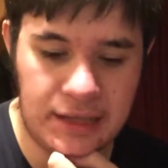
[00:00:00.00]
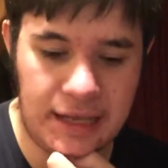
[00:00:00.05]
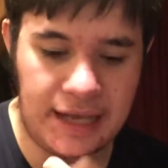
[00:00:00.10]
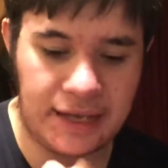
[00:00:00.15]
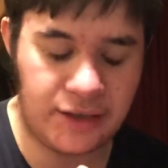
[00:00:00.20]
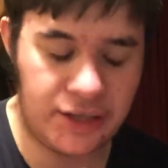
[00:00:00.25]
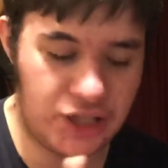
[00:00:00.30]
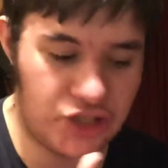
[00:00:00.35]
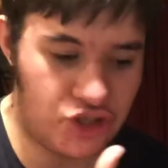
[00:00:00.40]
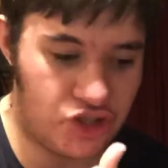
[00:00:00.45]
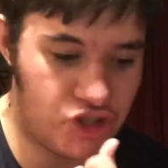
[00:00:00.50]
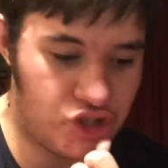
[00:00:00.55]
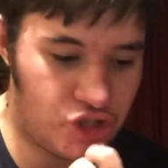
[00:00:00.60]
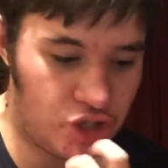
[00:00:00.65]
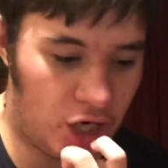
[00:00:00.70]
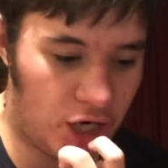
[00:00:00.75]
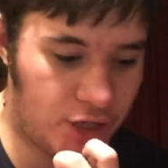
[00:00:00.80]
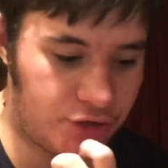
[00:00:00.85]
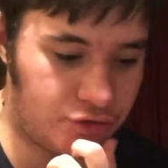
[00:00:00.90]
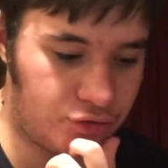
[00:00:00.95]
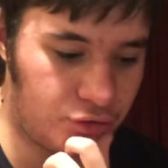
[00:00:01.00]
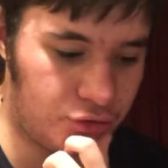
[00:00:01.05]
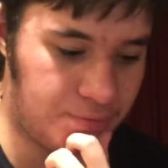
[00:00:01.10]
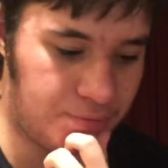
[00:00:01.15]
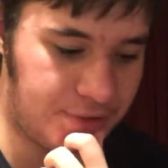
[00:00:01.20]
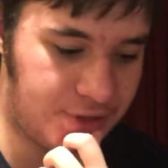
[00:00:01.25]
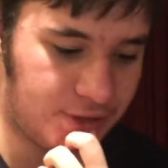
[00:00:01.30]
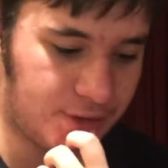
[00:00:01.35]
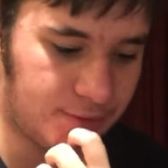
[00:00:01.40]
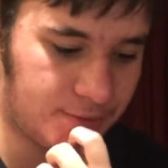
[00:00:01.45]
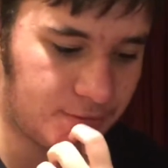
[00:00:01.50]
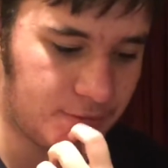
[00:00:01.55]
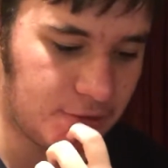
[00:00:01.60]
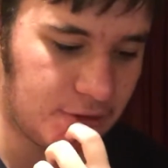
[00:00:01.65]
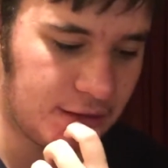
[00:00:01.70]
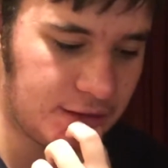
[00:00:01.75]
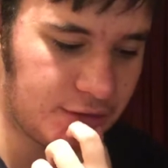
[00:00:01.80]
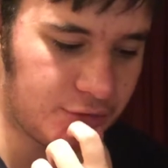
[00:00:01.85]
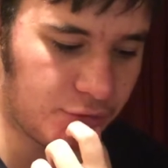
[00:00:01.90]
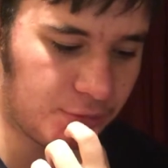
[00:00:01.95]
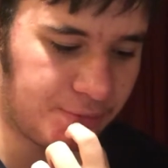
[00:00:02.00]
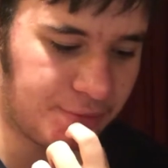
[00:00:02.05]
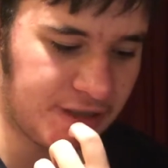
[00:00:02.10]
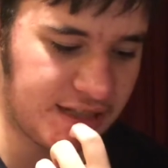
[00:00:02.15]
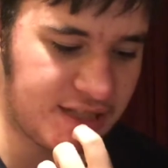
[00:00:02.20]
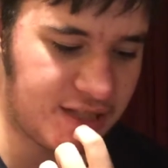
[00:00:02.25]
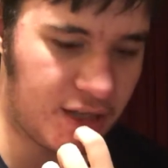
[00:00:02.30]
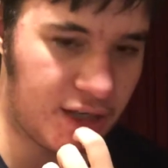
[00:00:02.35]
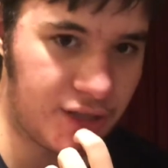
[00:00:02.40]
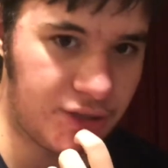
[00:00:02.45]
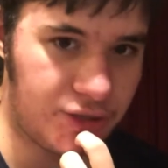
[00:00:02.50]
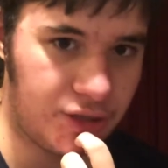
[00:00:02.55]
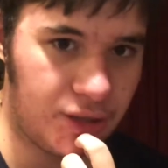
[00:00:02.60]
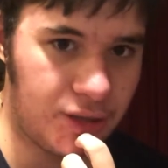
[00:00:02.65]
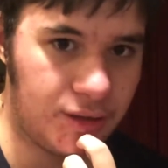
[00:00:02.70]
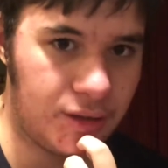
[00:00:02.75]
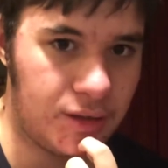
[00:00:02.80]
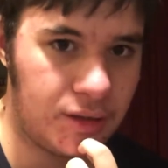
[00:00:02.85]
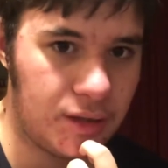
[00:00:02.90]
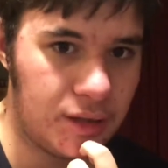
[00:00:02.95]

Alien Shock Troops to replace Hunter.